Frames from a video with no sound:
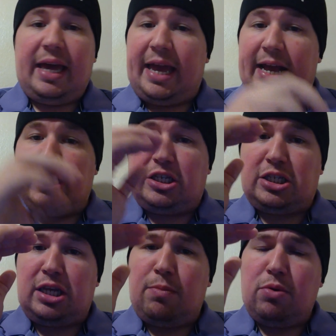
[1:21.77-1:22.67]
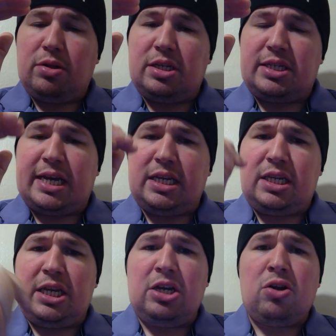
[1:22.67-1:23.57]
And somewhere in the second
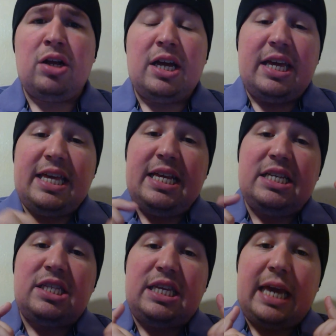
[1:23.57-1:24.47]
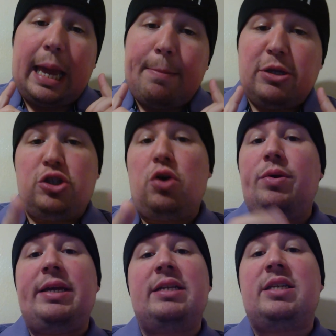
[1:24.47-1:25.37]
tier is the
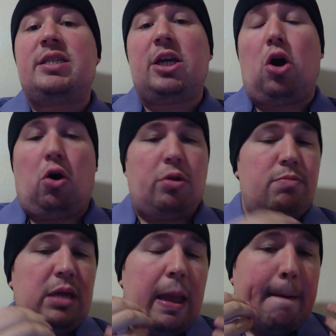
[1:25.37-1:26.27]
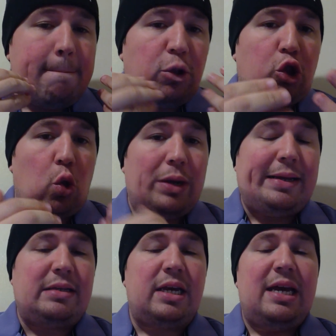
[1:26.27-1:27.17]
Amazonians, as they call them, the
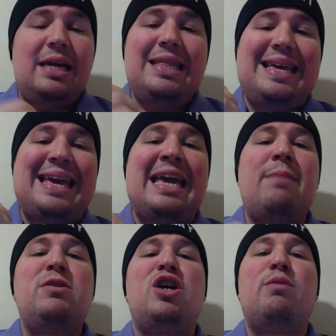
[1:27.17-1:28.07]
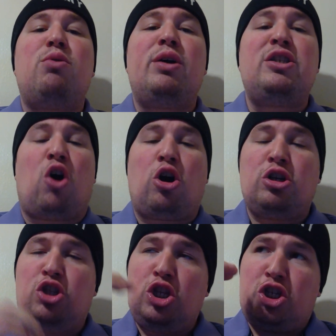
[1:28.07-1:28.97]
employees. The Amazon employees
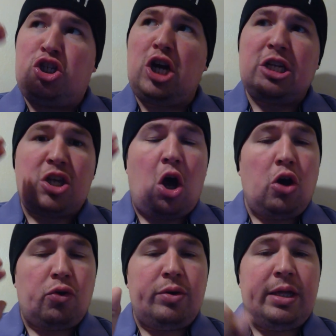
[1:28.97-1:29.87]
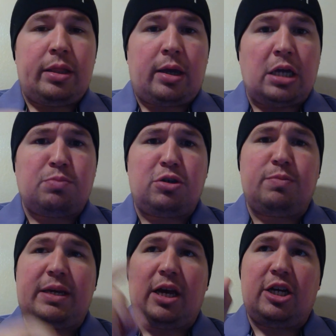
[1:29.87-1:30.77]
are just underneath the customers
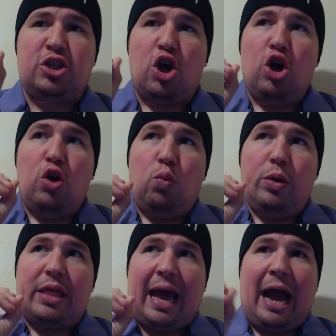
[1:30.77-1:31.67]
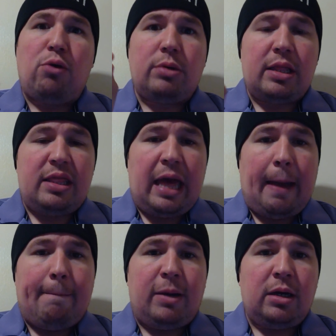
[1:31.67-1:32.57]
because without
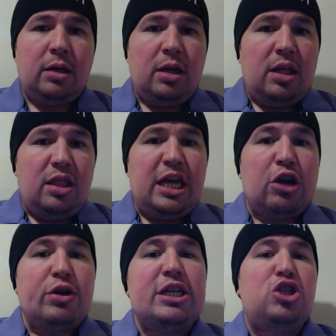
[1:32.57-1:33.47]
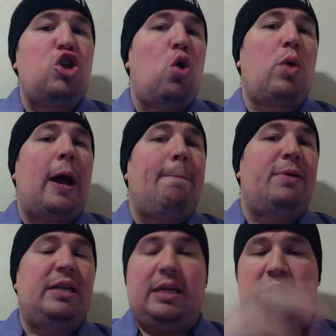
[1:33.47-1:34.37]
them, there is no
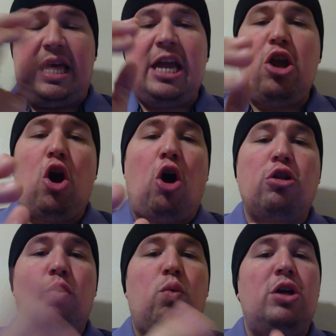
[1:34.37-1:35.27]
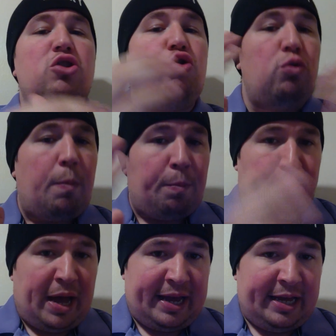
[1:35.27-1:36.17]
company. They are the ones who
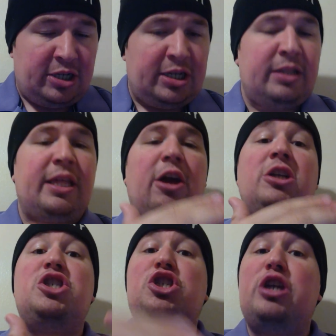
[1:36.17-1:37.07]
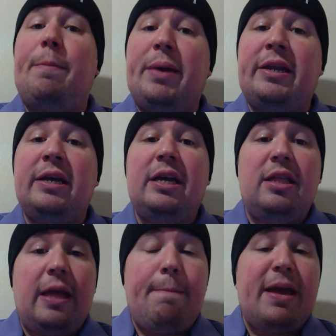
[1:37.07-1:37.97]
package it, they ship it,
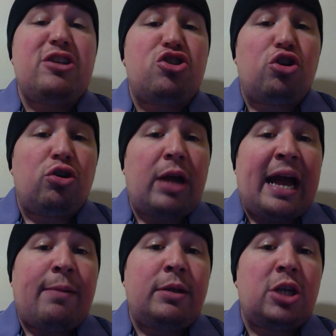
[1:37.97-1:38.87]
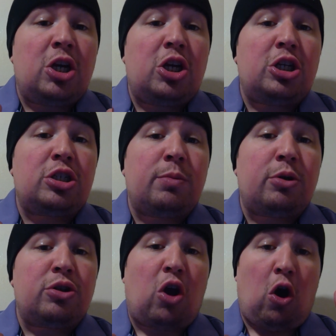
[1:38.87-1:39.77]
they make sure Amazon
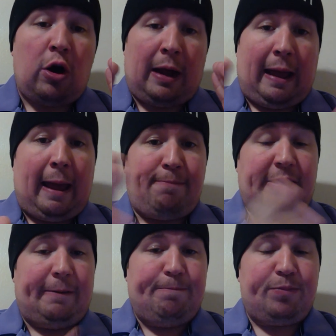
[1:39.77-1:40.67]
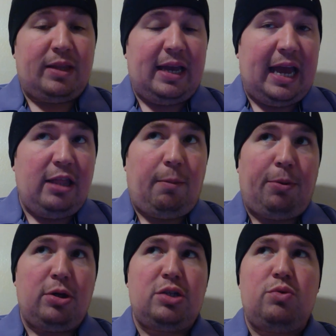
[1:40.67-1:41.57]
customers are happy. And the
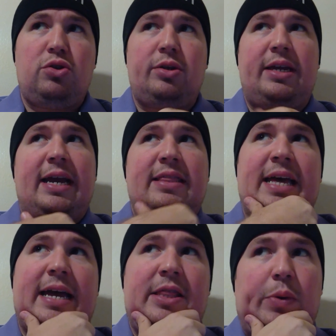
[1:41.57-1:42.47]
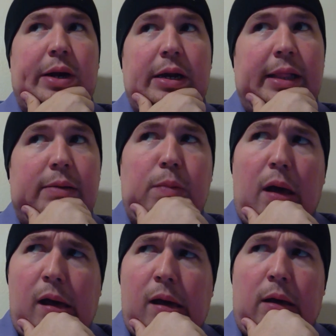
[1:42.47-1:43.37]
person was looking at that and they were kind of like,
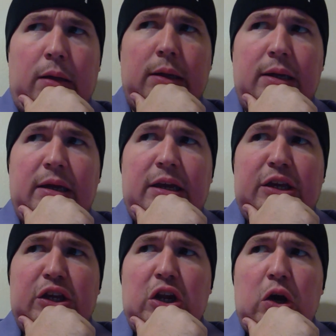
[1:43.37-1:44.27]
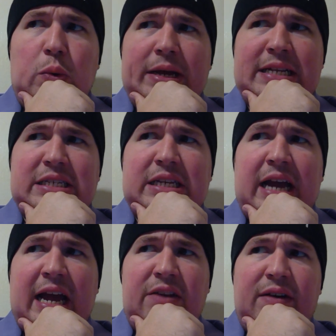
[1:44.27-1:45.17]
huh, you know, it's
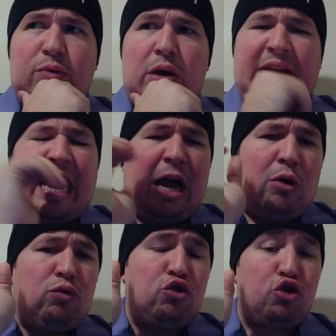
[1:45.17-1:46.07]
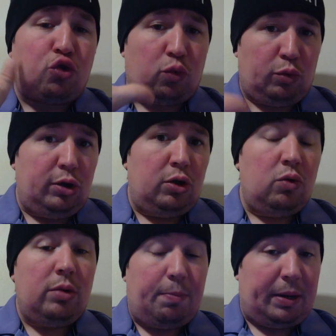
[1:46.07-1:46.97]
kind of ironic how
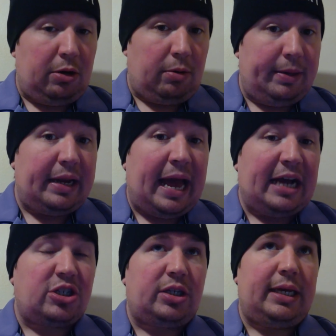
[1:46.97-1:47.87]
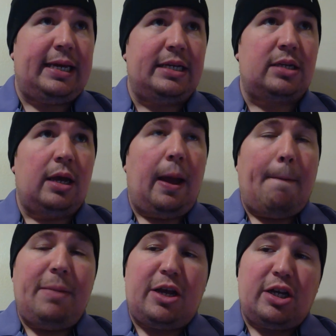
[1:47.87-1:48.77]
true the pyramid actually is.
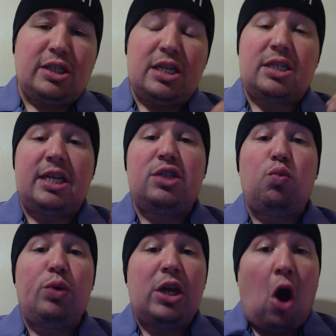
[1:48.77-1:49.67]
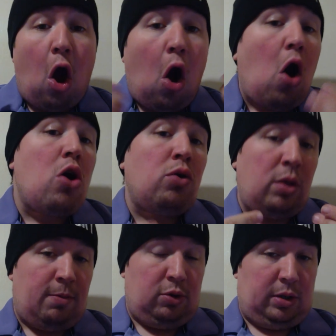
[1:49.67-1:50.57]
Because in a sense, we are
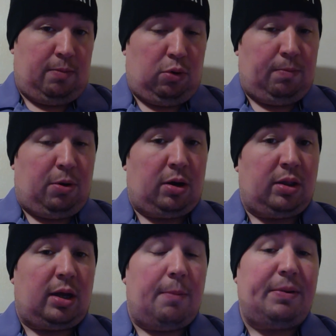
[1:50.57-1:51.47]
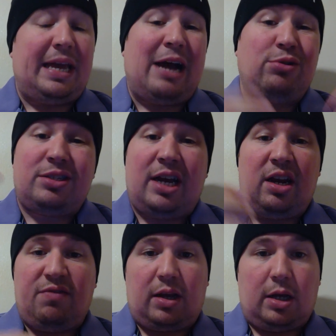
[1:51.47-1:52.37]
the most important part of the company outside
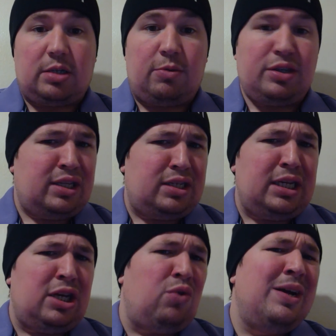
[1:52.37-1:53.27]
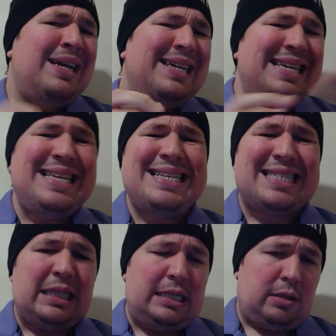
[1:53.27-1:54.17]
of the customers, and the CEO is
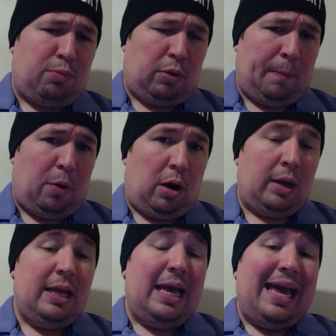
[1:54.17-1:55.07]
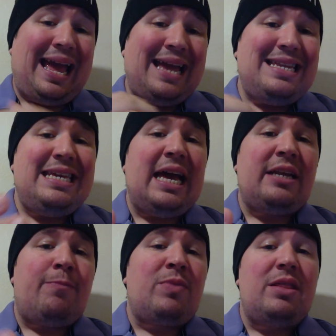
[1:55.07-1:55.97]
the least important part. And
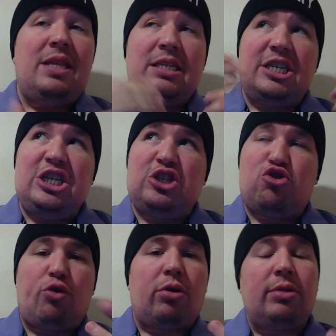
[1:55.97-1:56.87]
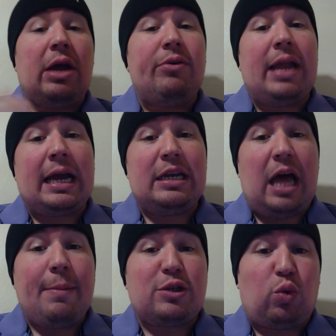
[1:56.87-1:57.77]
yet, this is trickle down
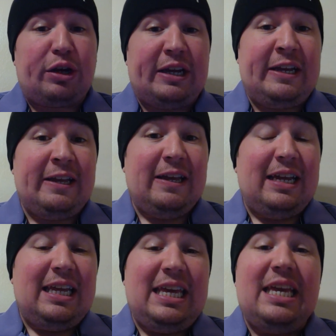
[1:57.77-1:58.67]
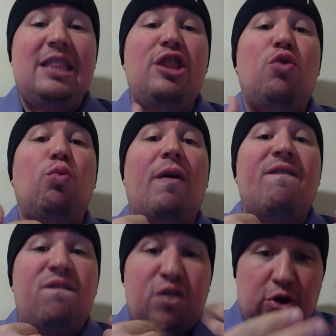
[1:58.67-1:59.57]
economics working in the
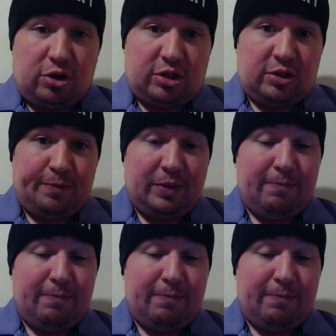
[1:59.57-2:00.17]
reverse.